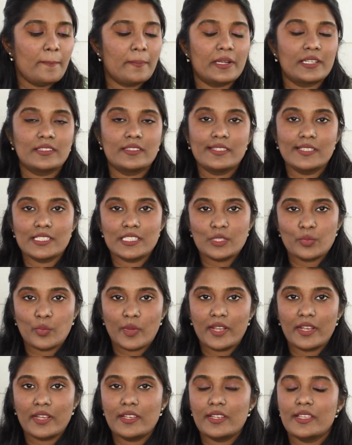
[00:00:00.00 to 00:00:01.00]
But this
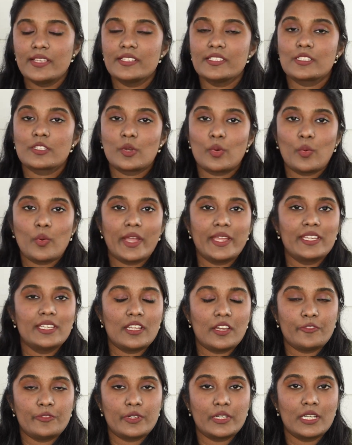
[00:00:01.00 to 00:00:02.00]
one is quite
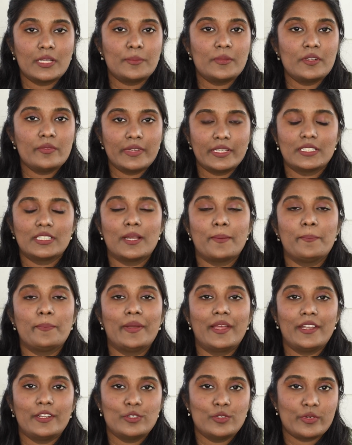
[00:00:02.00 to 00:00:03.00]
affordable when
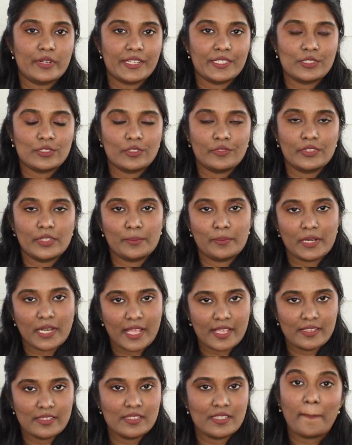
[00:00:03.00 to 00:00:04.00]
compared to rest of the
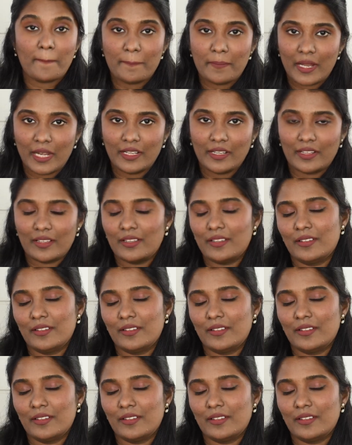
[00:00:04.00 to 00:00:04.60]
brands. But